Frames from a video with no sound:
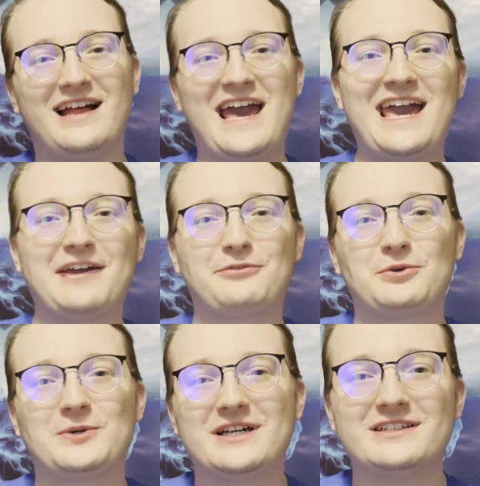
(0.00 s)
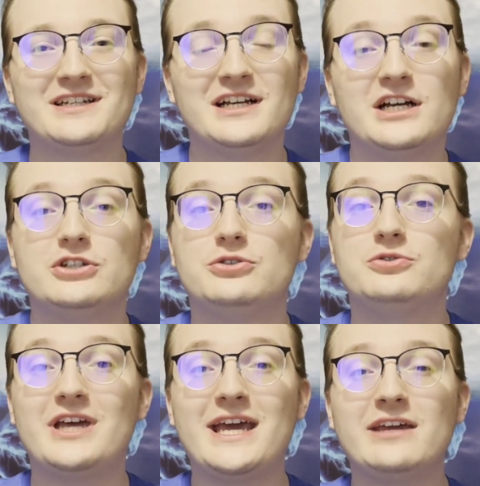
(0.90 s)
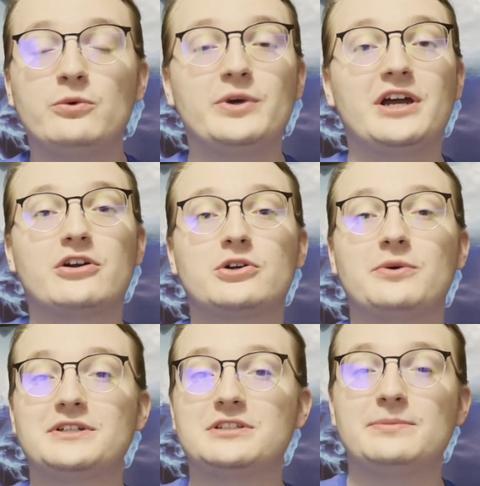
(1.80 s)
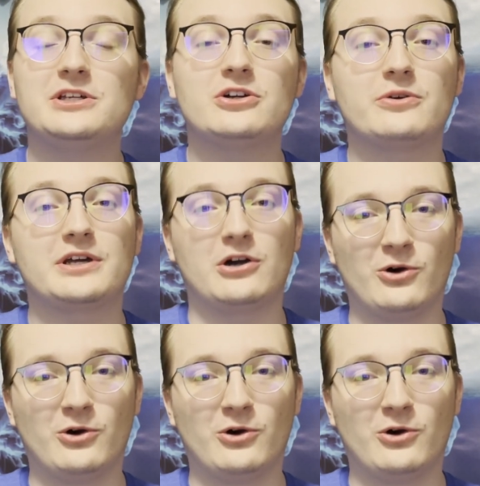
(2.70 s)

Hey everyone! Today we are going to be going